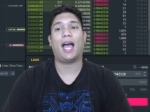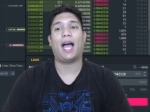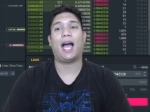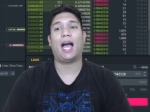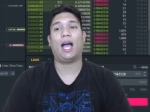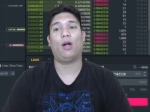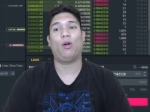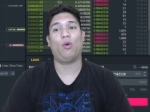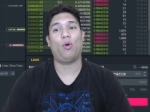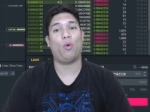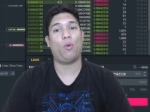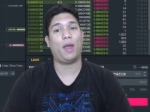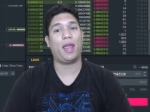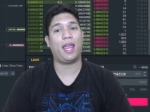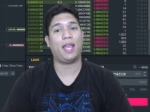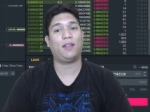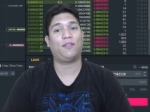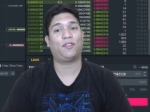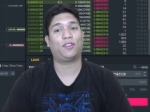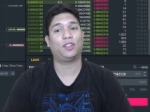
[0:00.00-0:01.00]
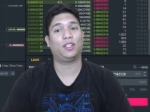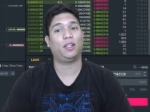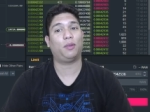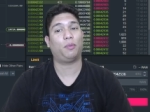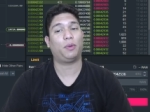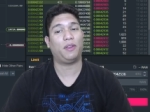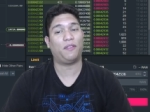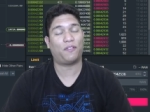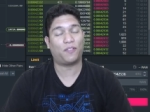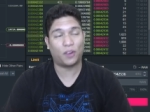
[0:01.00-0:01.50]
I will wait for the
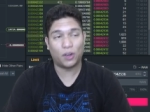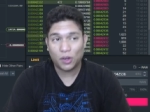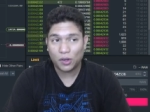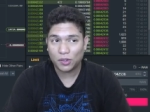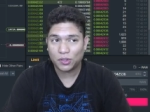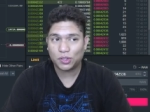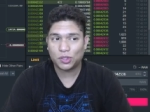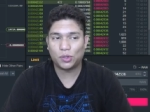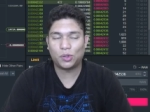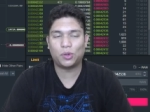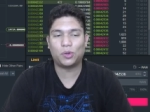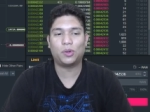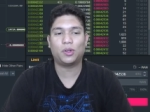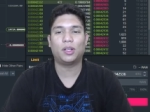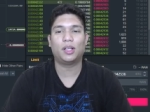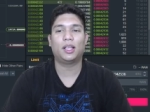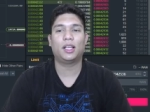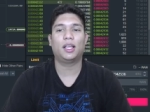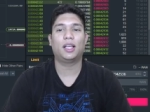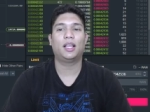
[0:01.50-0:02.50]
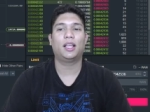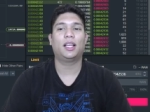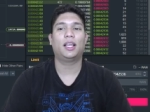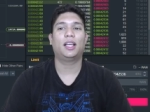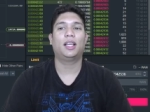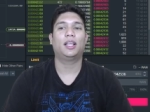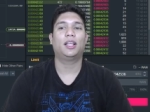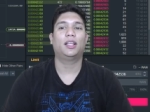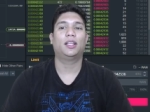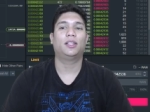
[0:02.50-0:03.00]
reversal
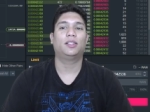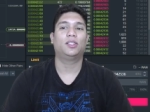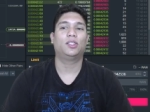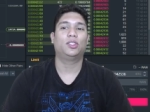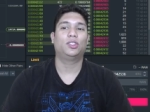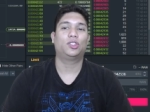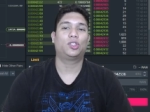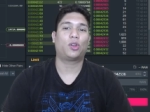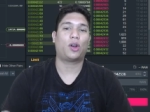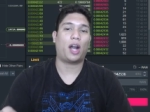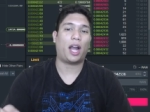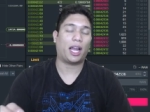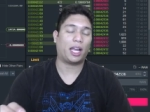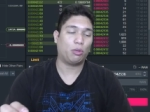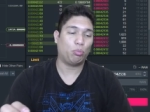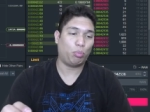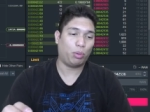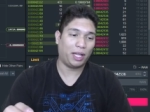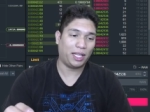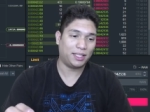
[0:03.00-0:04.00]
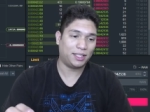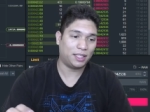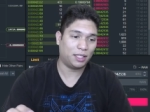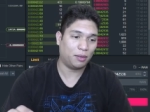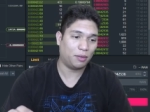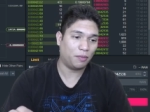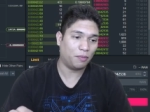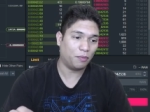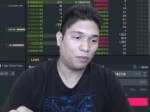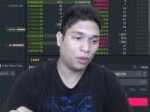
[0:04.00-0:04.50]
so that I can place
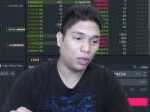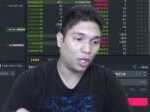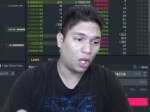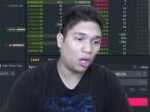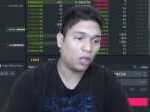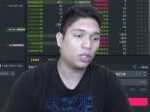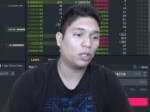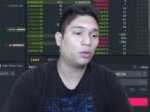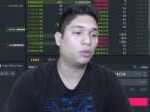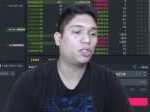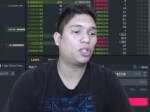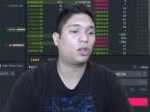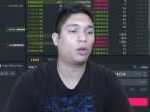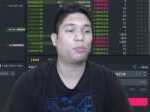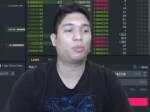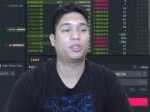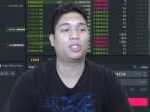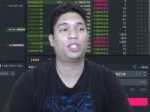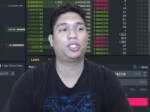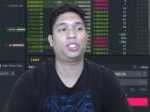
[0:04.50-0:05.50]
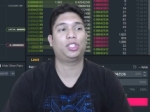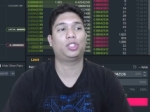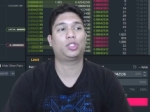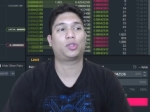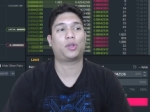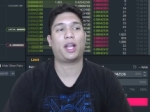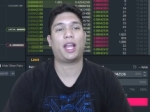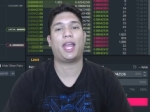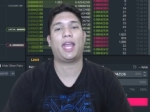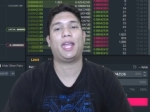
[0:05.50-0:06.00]
a longer term position
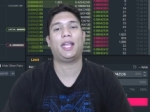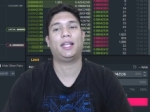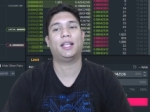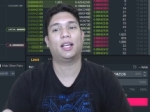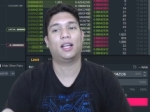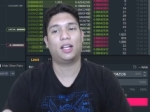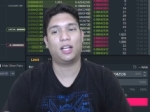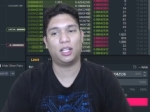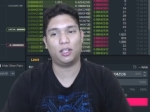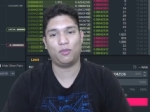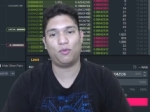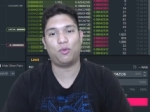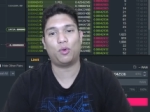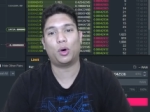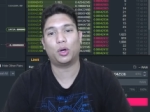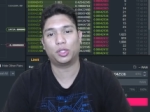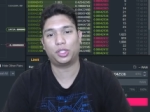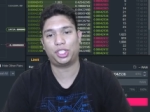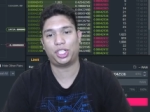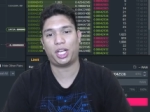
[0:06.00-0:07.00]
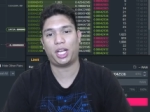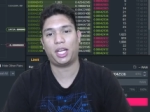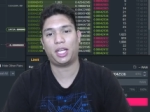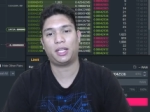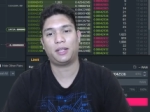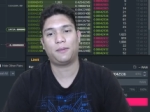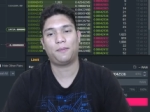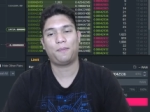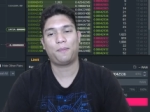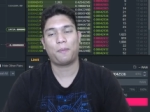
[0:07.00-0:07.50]
trade on Wanchain
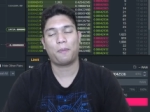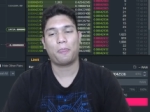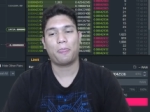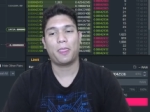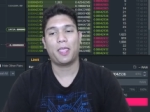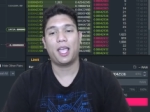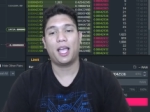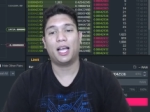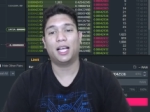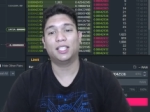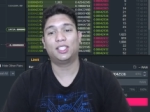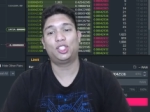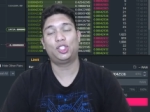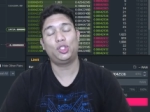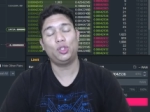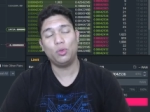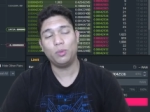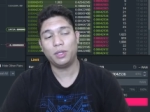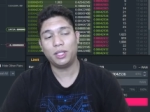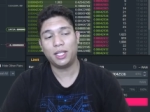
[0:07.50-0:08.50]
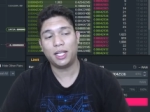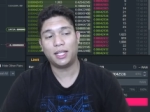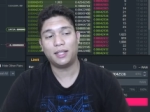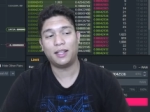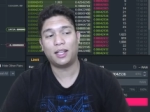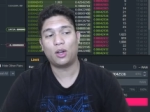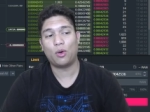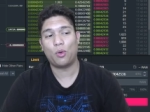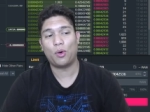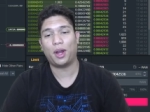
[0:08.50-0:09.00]
assuming that
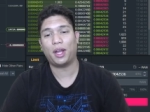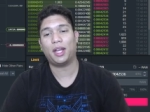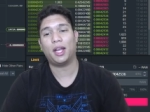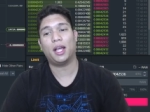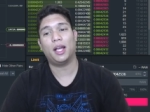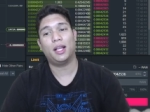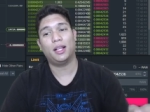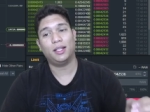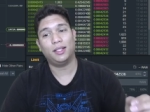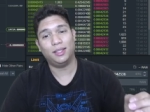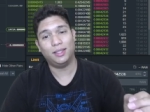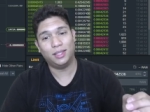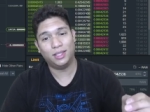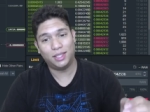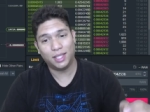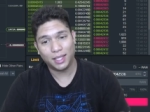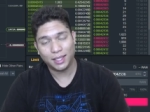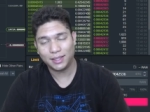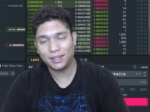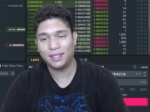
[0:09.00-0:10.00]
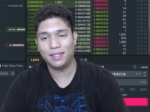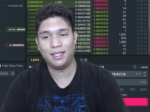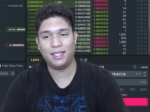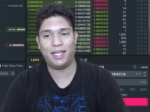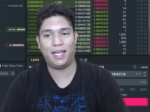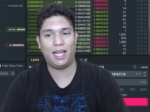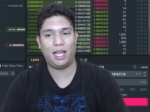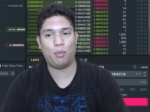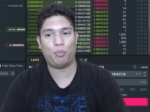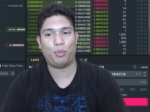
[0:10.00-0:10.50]
the coin doesn't
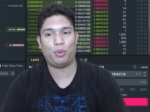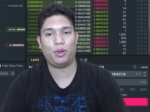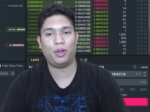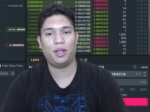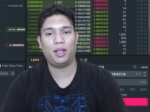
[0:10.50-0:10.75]
dip,